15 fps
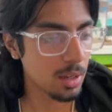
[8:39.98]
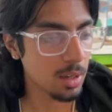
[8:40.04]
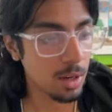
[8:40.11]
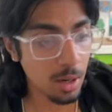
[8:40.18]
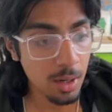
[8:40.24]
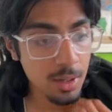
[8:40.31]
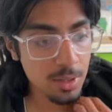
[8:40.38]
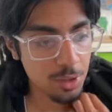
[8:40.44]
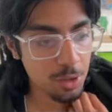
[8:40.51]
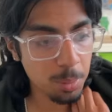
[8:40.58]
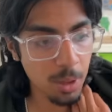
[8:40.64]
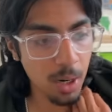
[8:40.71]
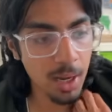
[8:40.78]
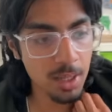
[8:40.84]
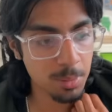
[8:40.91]
Kerr is super
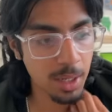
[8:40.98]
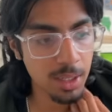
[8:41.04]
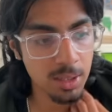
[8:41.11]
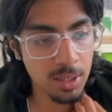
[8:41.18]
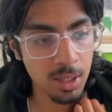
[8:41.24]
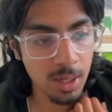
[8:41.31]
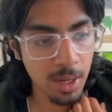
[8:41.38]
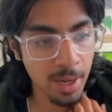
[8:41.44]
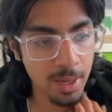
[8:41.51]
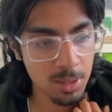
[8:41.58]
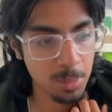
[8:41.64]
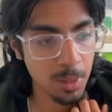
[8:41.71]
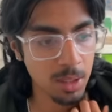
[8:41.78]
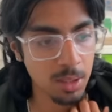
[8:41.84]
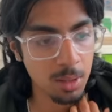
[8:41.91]
awesome. I did not
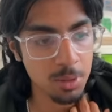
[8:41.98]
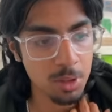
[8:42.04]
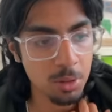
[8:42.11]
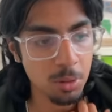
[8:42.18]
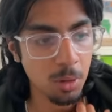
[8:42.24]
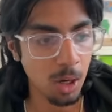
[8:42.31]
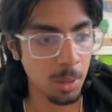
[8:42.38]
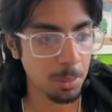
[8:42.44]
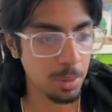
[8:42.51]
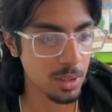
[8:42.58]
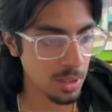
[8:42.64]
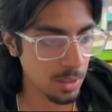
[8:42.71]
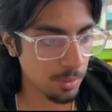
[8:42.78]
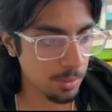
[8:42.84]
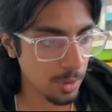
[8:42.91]
expect them to do arm
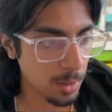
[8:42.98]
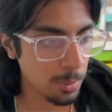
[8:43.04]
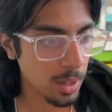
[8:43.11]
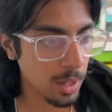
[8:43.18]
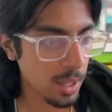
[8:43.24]
printing for him.